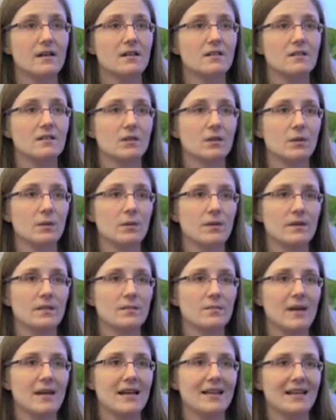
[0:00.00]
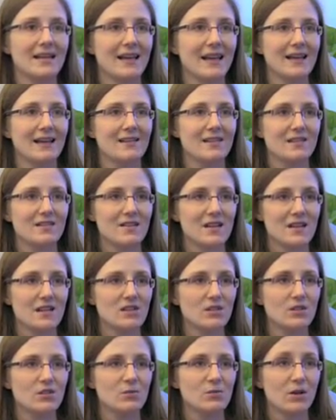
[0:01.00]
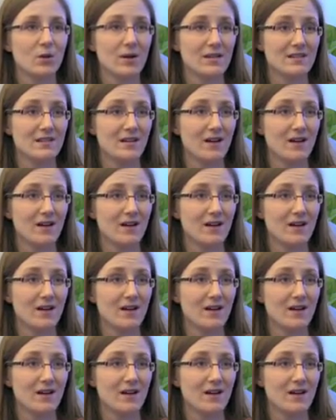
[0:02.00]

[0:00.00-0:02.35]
So this may negate their need to request